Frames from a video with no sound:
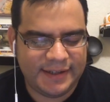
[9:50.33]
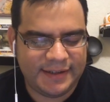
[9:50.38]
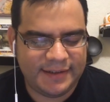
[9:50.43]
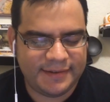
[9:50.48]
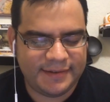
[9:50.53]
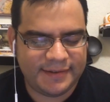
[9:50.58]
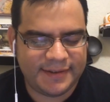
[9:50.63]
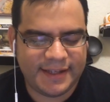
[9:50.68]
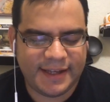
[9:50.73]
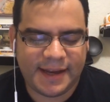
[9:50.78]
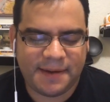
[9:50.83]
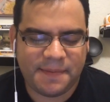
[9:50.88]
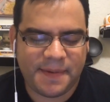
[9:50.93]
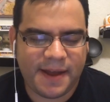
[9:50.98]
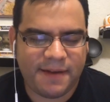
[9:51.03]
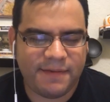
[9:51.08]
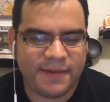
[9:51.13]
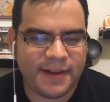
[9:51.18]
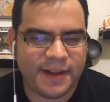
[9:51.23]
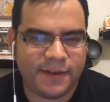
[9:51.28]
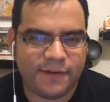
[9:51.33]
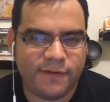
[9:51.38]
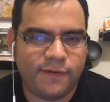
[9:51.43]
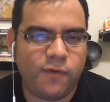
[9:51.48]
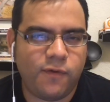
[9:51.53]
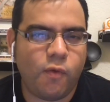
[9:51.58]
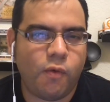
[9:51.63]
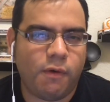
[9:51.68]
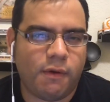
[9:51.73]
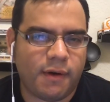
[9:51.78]
See, I'm having like
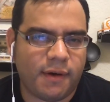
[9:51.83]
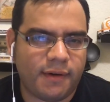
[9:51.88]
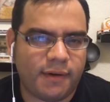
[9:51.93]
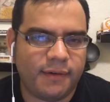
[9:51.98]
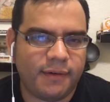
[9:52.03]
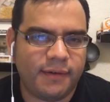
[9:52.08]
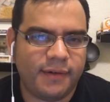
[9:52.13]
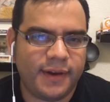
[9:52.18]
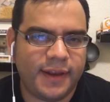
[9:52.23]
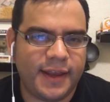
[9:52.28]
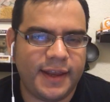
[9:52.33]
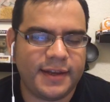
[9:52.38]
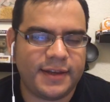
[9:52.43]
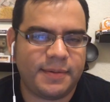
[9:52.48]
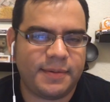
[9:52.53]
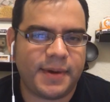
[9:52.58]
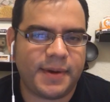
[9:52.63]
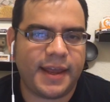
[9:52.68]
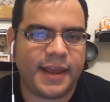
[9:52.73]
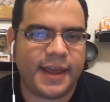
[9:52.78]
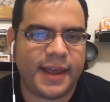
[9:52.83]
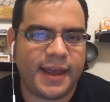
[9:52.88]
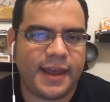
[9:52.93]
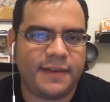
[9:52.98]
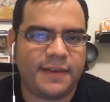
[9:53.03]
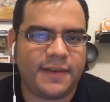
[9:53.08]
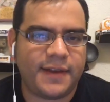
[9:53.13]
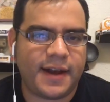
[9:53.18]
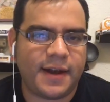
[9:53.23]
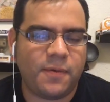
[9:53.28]
4 into my
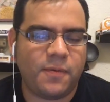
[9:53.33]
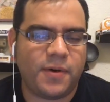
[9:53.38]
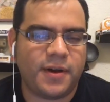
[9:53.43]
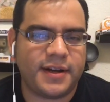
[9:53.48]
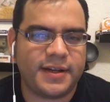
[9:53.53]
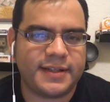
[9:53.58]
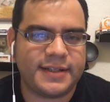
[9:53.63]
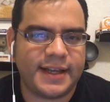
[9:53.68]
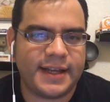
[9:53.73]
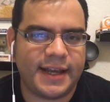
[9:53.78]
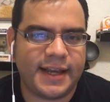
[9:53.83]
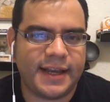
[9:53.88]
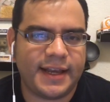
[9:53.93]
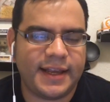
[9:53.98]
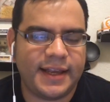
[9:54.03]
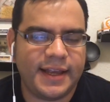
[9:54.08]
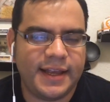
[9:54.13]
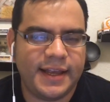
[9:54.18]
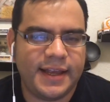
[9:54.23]
head that I want to say.